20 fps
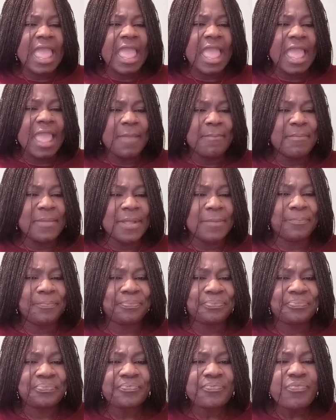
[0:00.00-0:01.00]
Amen.
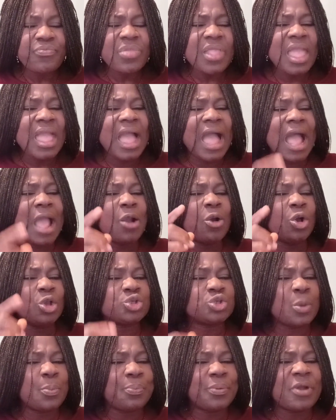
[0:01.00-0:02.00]
I
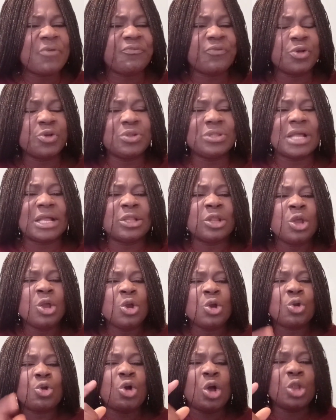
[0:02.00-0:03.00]
also pray for you that
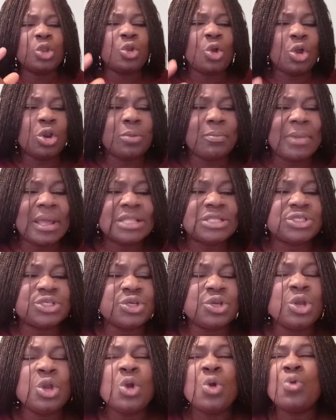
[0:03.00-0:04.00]
God
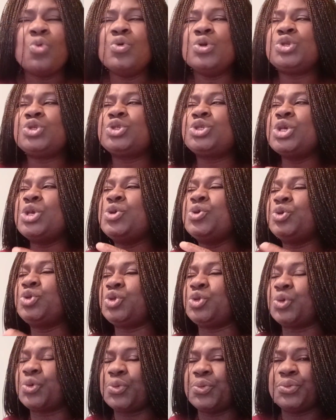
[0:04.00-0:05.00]
Almighty will see
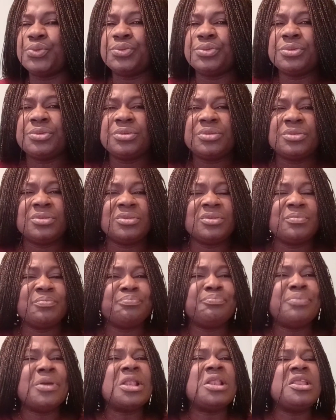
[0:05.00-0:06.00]
you through.
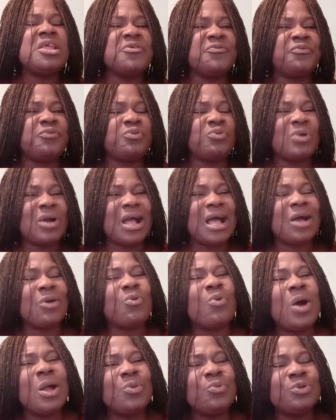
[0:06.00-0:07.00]
Believe
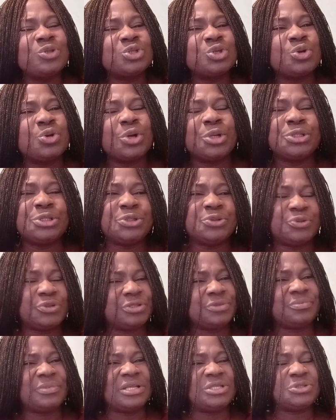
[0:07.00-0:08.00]
one with God is
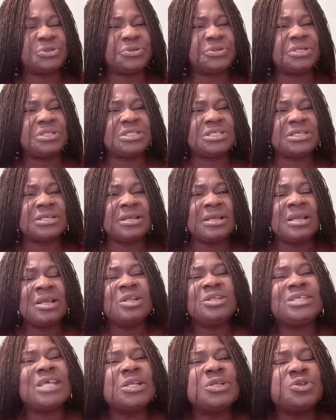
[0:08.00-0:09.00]
with majority.
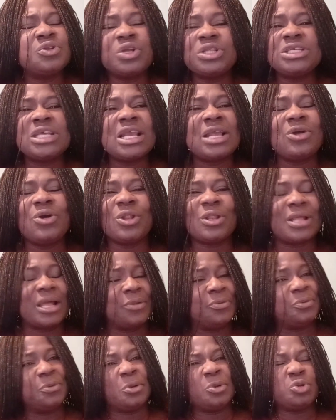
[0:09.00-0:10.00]
There's nothing God
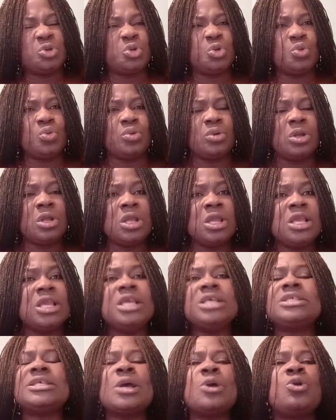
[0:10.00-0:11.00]
cannot do.
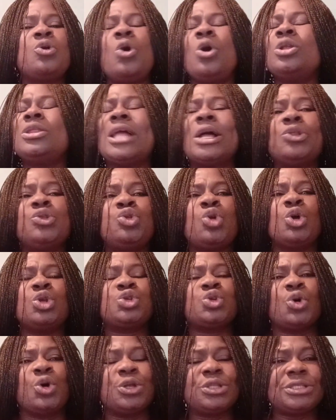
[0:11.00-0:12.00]
He's a God that
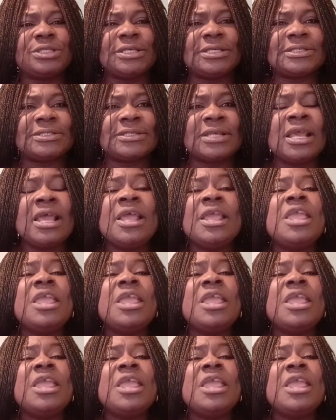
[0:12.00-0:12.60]
does all things.